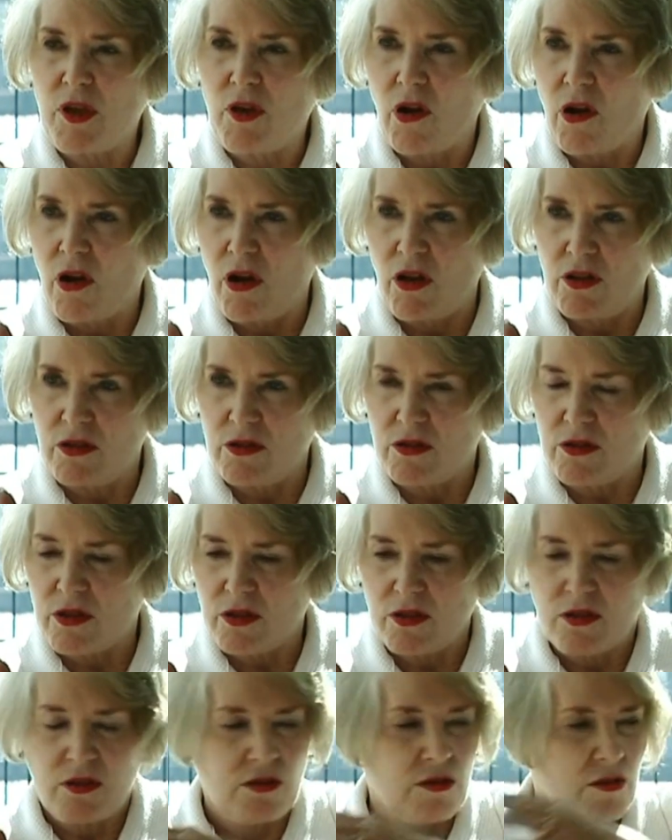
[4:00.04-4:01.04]

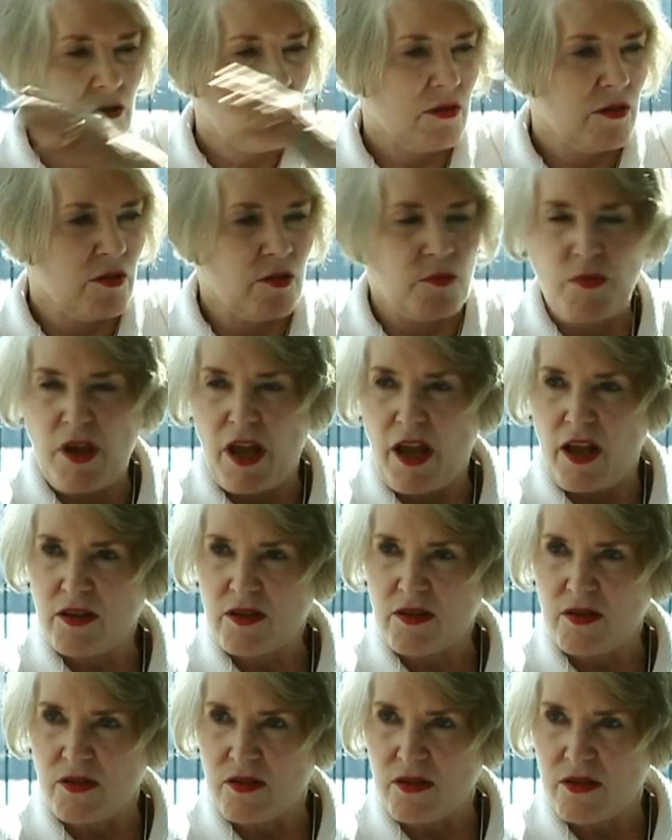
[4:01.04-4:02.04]
beyond the
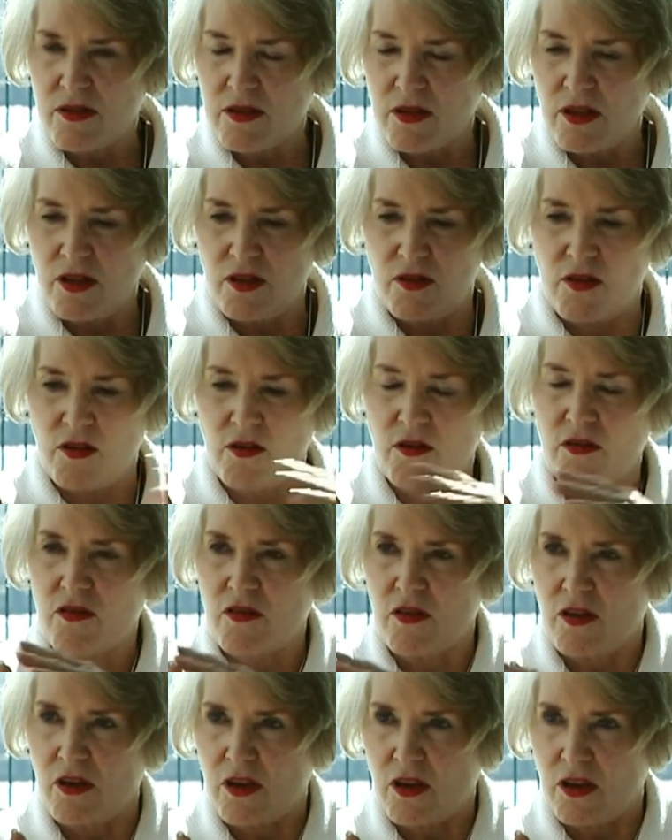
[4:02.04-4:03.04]
masses in their
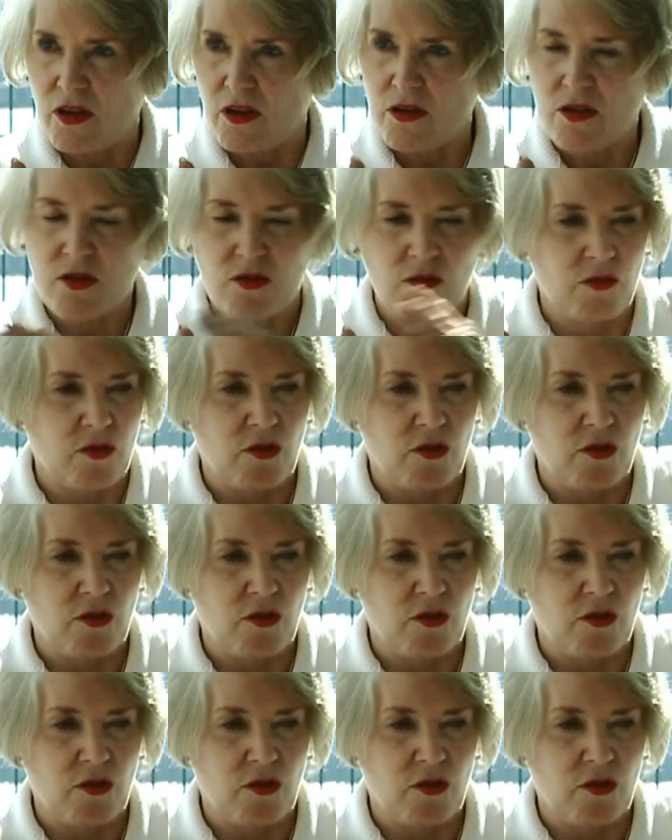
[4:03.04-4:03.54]
thinking,